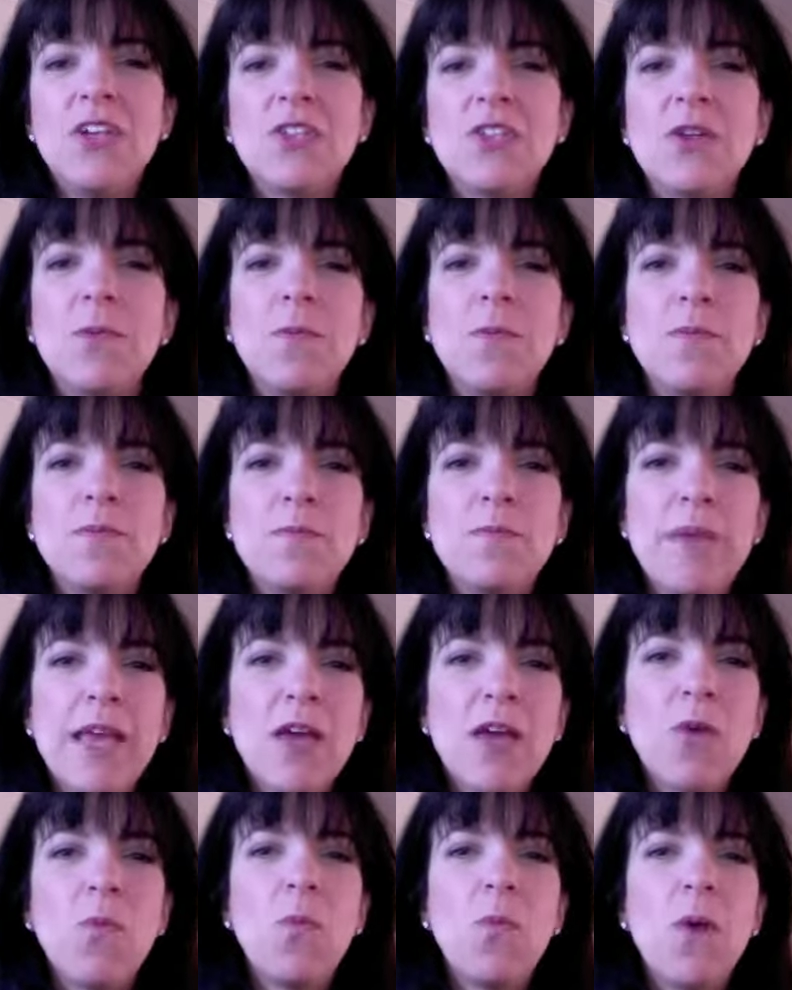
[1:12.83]
So
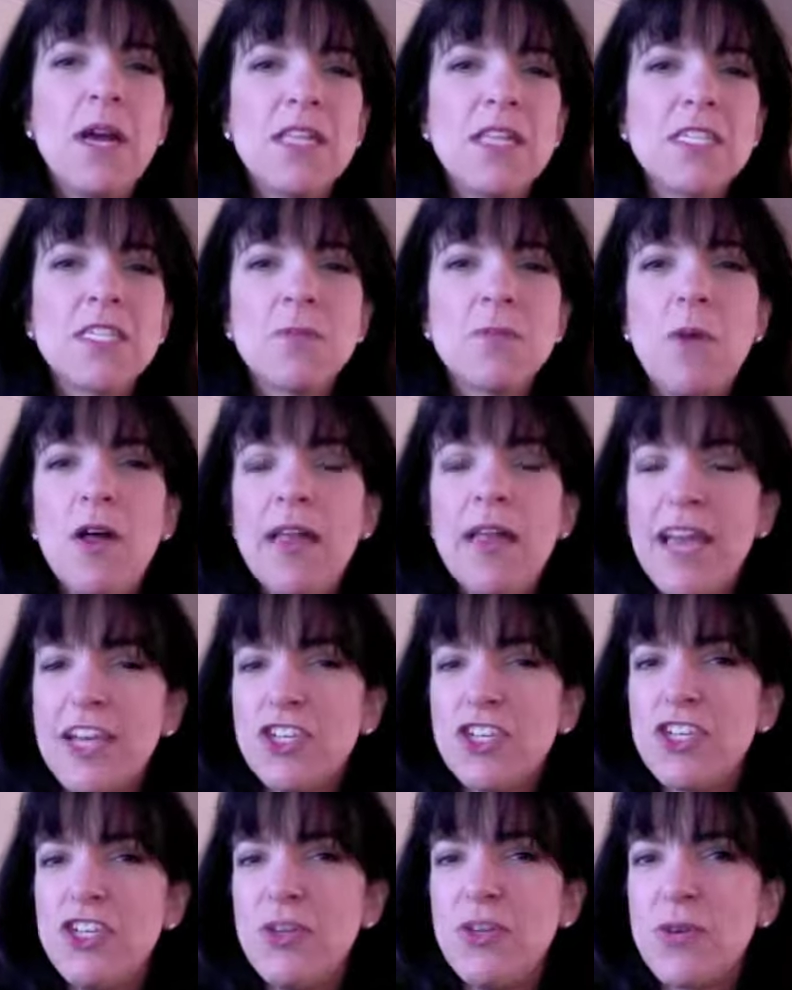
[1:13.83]
pick one small
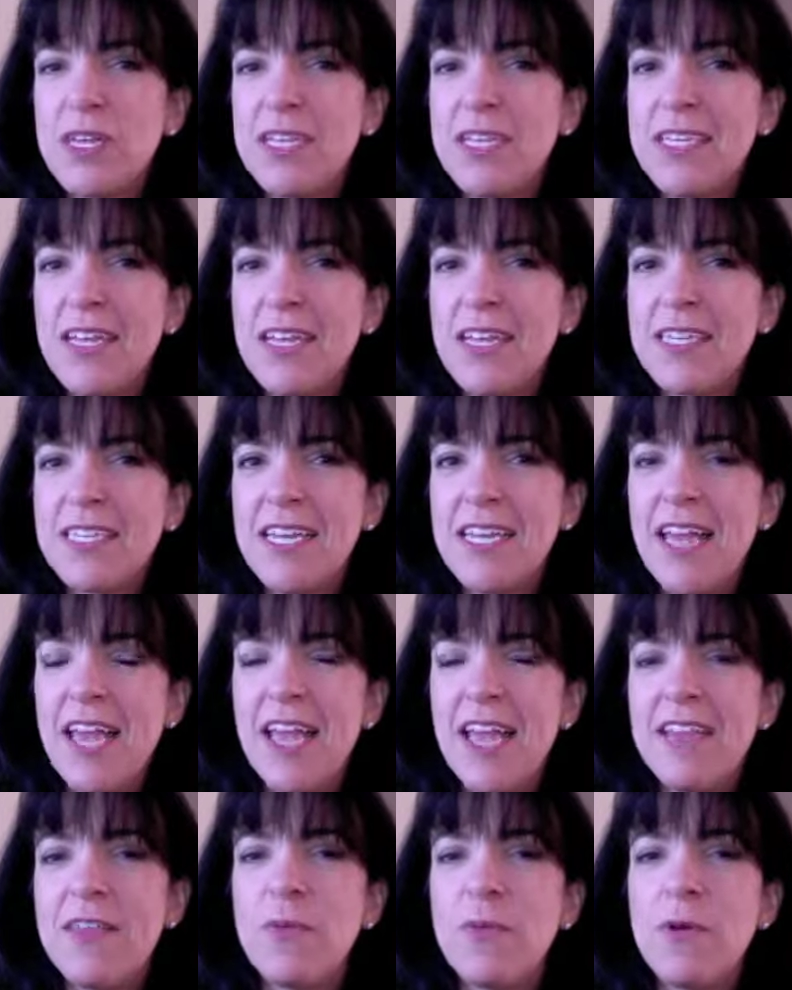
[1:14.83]
action you can take
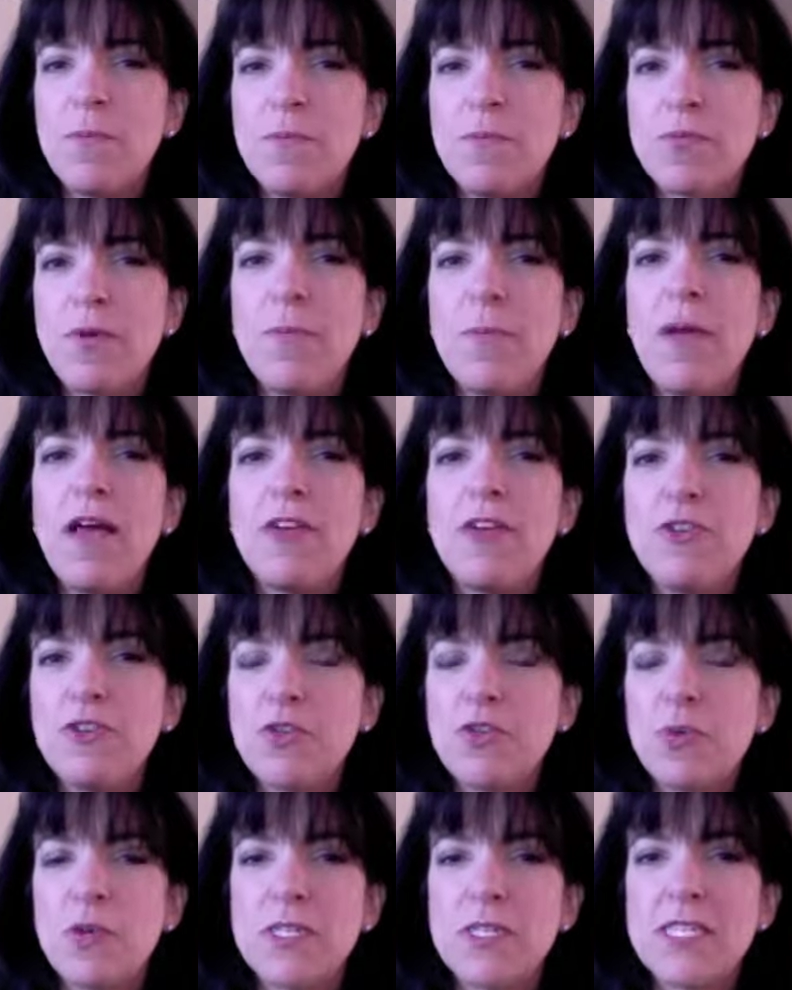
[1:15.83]
today that will propel
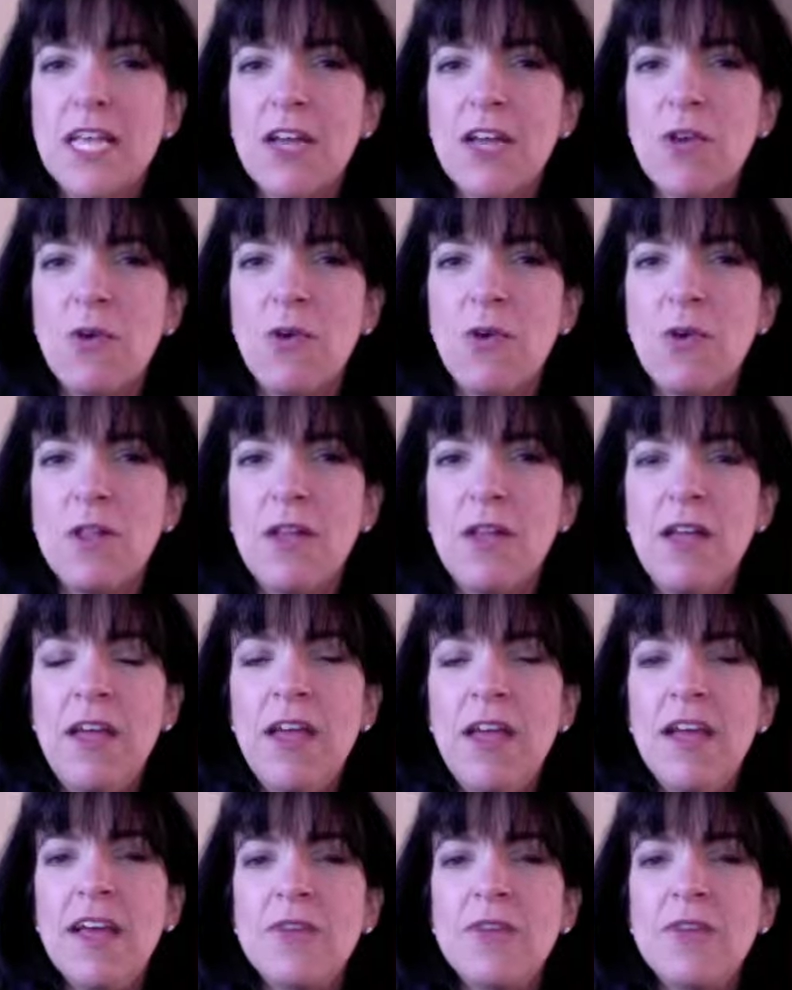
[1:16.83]
you towards that goal.